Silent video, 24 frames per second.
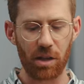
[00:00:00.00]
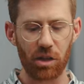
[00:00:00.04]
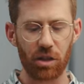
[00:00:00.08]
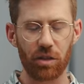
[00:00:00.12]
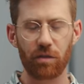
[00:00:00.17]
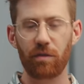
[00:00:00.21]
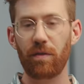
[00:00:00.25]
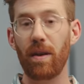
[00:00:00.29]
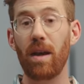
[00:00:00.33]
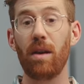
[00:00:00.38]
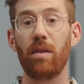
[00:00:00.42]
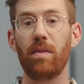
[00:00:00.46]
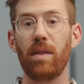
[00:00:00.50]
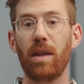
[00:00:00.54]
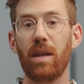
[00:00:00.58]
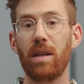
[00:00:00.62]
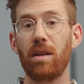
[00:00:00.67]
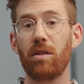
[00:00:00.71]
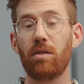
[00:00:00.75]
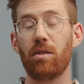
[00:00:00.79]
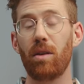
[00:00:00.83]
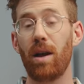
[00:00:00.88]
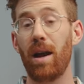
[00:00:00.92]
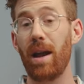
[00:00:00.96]
just found that
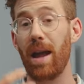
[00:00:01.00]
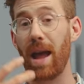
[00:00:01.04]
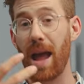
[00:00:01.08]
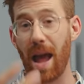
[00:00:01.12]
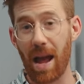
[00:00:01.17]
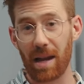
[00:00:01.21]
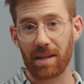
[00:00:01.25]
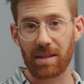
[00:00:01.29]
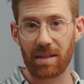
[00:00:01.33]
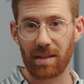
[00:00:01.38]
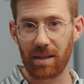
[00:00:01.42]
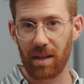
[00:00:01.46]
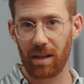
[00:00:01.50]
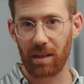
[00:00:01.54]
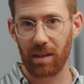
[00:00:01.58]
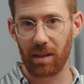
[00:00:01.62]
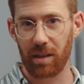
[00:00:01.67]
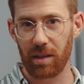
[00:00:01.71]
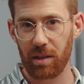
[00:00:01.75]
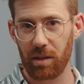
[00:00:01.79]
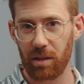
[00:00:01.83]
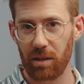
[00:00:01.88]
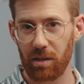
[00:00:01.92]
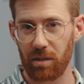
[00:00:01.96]
either I
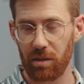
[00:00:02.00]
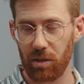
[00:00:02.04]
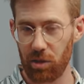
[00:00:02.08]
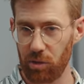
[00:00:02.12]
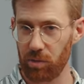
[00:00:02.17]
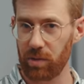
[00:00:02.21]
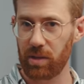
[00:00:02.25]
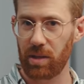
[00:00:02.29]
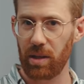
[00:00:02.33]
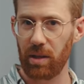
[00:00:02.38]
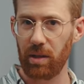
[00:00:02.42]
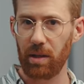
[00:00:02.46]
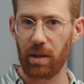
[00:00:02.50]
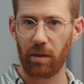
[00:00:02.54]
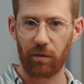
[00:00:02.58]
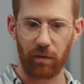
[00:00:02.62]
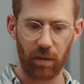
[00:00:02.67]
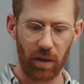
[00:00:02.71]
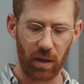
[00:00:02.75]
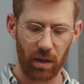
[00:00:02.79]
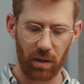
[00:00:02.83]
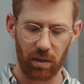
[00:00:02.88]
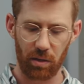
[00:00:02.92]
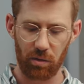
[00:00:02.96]
accidentally used it if
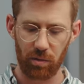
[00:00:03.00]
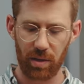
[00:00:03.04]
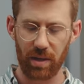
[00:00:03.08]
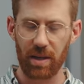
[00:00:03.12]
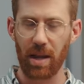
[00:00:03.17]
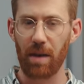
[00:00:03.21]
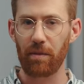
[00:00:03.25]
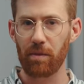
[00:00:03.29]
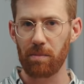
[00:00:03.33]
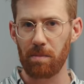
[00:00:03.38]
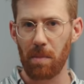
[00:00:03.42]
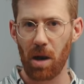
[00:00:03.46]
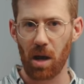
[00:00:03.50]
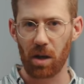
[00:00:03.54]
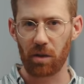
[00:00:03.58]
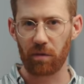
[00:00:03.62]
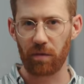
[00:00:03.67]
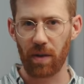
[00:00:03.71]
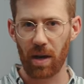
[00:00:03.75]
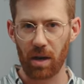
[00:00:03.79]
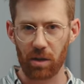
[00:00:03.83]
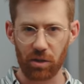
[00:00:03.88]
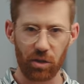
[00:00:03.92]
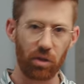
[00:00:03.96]
you didn't have a
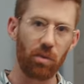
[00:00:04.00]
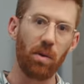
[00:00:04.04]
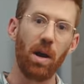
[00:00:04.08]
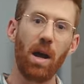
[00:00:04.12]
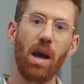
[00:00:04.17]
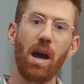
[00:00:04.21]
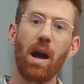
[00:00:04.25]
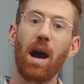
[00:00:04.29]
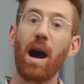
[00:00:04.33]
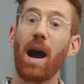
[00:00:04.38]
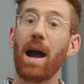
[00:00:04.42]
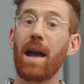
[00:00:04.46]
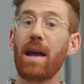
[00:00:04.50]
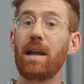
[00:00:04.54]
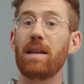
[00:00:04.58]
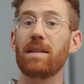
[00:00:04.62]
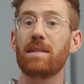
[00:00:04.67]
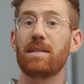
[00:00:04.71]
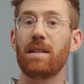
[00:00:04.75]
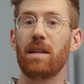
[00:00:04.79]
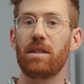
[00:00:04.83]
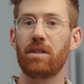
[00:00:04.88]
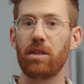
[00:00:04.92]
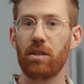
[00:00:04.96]
modifier. So I had
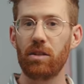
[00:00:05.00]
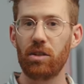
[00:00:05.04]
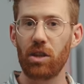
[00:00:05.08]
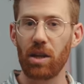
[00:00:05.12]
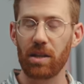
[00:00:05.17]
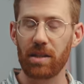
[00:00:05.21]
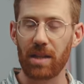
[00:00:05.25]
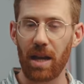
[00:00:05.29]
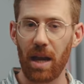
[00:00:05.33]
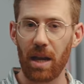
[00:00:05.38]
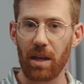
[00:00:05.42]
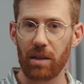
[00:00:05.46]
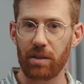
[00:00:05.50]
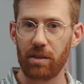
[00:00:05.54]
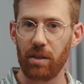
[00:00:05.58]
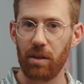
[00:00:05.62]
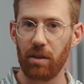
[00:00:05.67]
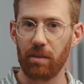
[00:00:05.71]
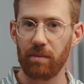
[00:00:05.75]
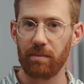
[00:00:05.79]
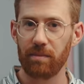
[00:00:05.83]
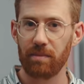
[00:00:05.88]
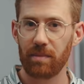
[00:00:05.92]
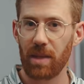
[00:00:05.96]
it set to adjust
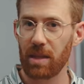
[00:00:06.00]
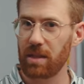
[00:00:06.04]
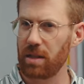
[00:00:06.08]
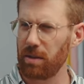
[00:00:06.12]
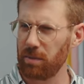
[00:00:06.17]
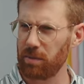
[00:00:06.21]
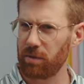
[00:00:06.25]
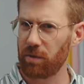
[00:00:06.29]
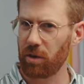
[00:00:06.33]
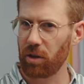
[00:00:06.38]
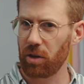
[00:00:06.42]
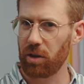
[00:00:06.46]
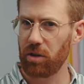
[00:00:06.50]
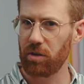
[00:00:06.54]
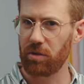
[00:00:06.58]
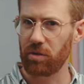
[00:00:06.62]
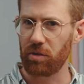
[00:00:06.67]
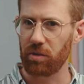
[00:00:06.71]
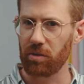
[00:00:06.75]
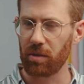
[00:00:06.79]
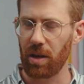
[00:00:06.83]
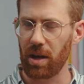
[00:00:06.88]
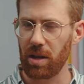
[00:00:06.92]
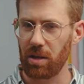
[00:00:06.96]
ISO. That seems very
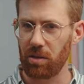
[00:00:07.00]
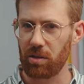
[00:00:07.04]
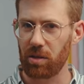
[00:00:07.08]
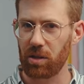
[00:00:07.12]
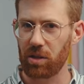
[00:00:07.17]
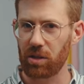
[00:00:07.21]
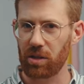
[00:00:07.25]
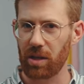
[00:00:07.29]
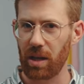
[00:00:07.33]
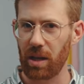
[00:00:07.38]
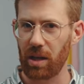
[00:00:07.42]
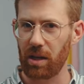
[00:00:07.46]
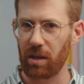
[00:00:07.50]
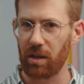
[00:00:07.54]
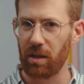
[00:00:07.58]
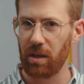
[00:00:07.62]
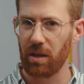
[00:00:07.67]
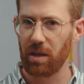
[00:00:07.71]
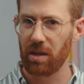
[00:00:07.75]
useful, right? You could just kind of